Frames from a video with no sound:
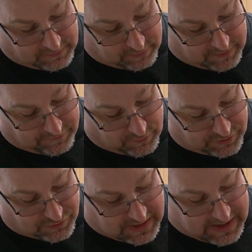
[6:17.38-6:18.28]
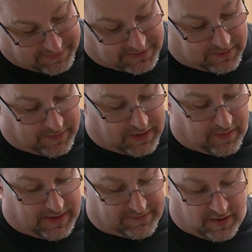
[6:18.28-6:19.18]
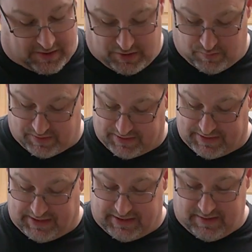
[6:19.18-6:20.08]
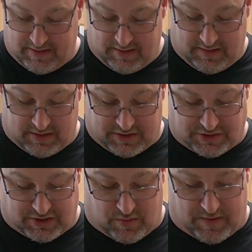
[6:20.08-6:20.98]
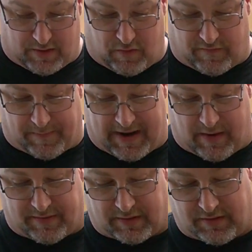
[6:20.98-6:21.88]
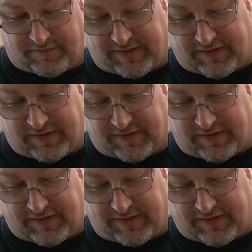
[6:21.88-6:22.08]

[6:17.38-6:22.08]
3-4 drops. There we go. That's all you really need, because you don't want to overpower the good